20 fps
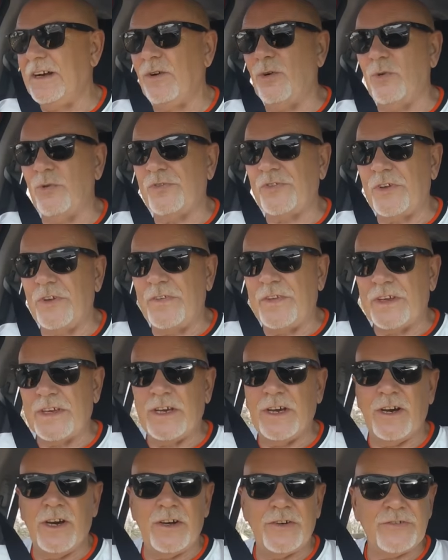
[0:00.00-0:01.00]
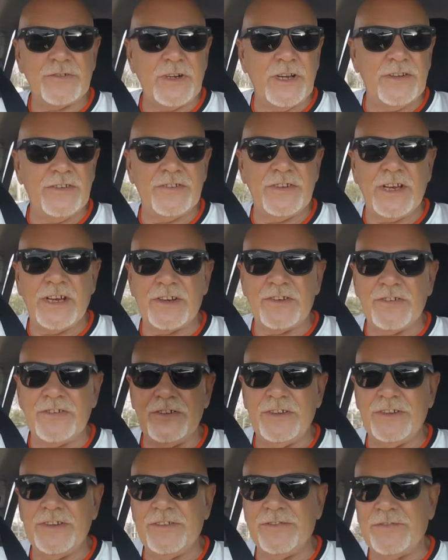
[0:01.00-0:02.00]
Also the car
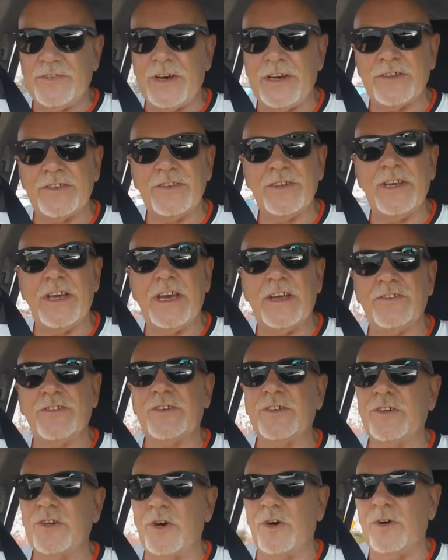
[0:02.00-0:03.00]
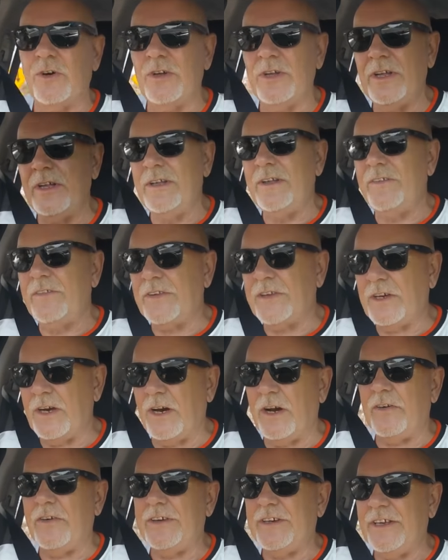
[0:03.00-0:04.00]
transaction, the fact he hasn't got the
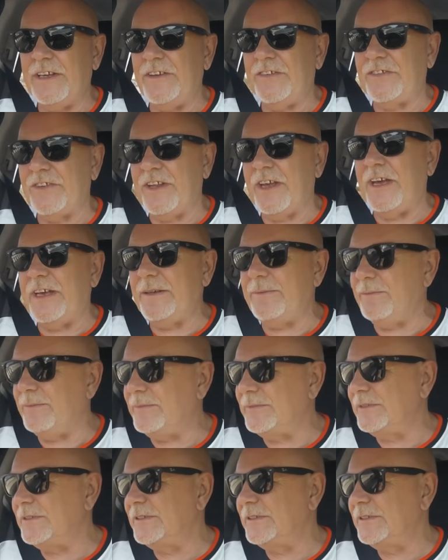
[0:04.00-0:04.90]
car in his name,